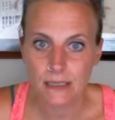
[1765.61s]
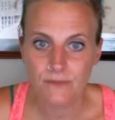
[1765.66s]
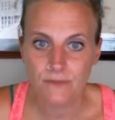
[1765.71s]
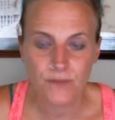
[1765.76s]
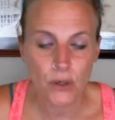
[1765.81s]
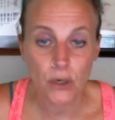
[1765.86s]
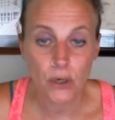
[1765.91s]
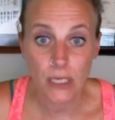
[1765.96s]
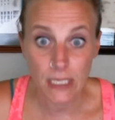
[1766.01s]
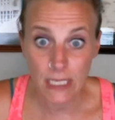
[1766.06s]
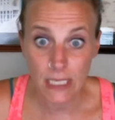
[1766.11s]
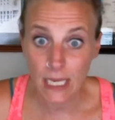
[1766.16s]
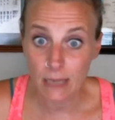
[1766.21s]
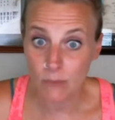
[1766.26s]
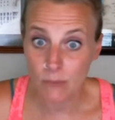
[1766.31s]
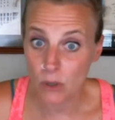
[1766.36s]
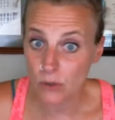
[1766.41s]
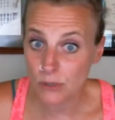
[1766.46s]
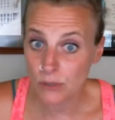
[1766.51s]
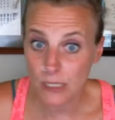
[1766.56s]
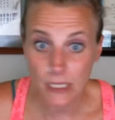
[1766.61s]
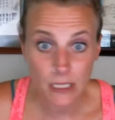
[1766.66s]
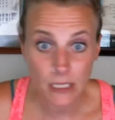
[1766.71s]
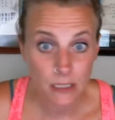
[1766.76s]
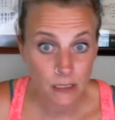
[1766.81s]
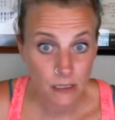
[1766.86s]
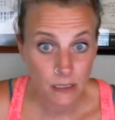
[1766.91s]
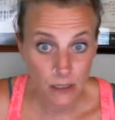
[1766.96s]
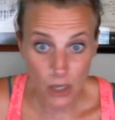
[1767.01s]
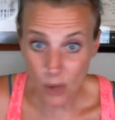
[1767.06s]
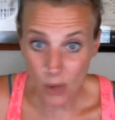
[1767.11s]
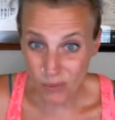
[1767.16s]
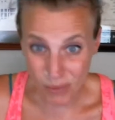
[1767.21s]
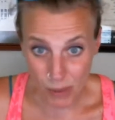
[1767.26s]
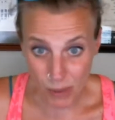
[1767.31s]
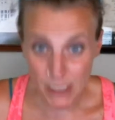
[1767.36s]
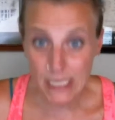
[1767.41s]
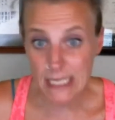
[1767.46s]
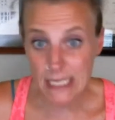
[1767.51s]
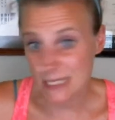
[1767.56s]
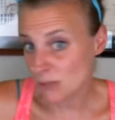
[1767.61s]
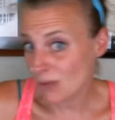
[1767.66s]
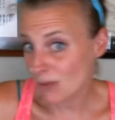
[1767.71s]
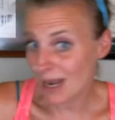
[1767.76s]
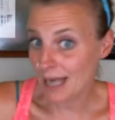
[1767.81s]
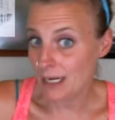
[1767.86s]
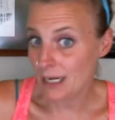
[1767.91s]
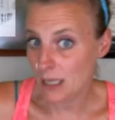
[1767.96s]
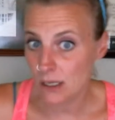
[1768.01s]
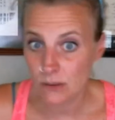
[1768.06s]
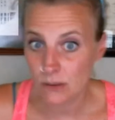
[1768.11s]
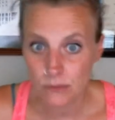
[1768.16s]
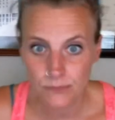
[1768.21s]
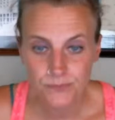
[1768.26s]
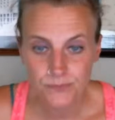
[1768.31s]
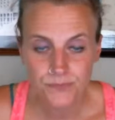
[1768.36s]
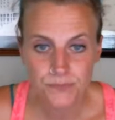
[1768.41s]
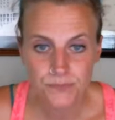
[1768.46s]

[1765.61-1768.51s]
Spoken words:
If they're in name only, oh, Marie, he's a rhino.